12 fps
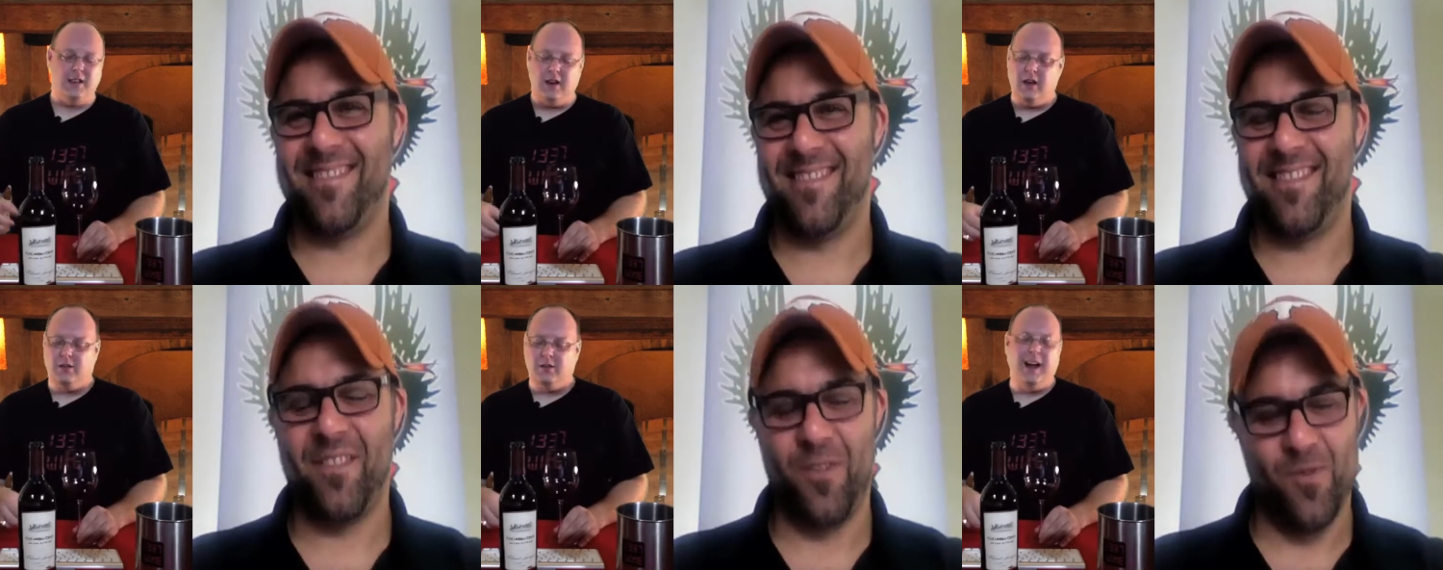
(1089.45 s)

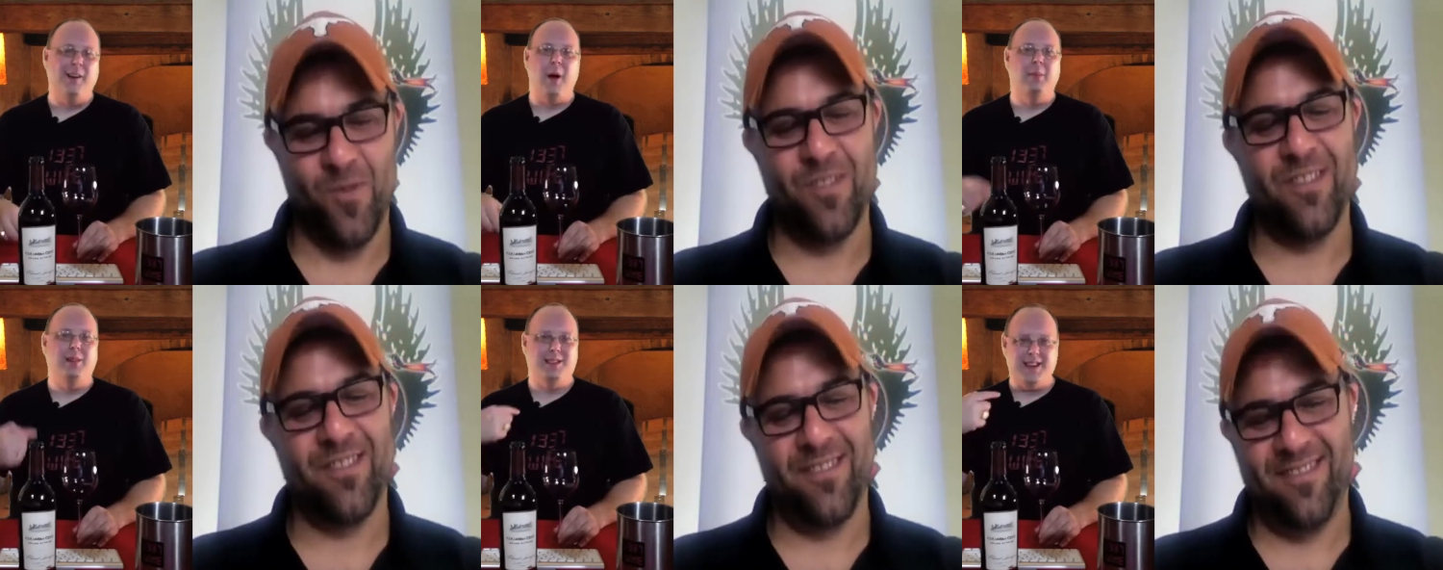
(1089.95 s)
Speaker 1: No, I
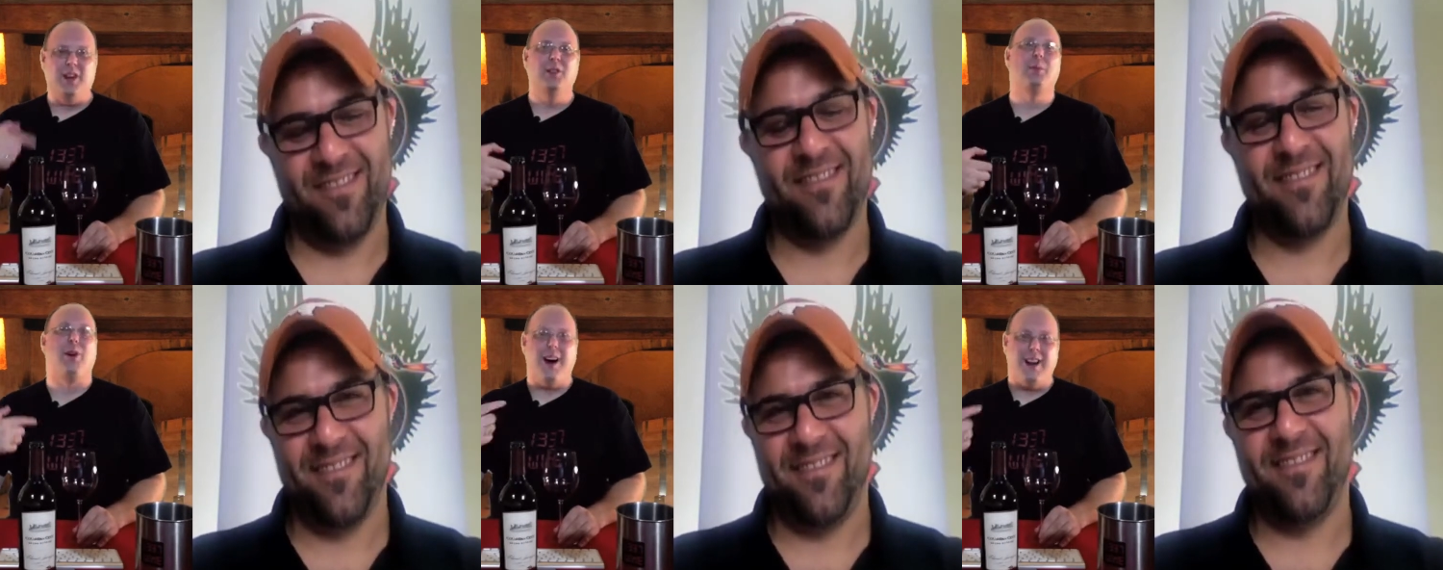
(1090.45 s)
probably sell
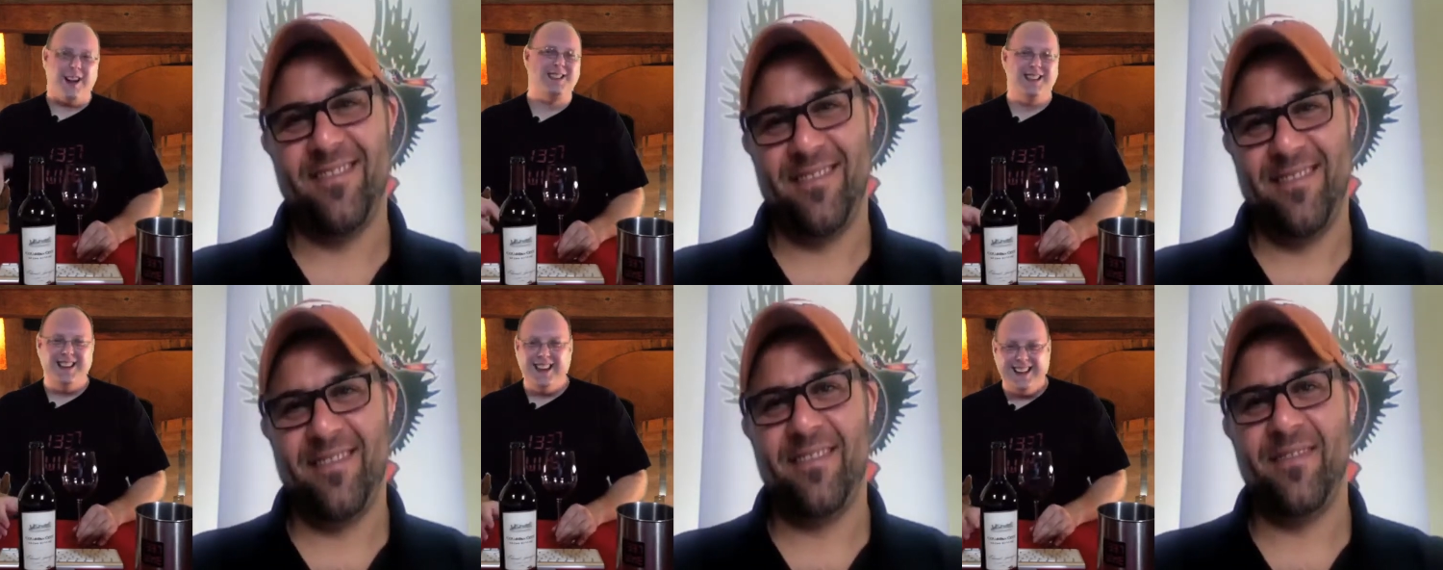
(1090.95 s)
the product.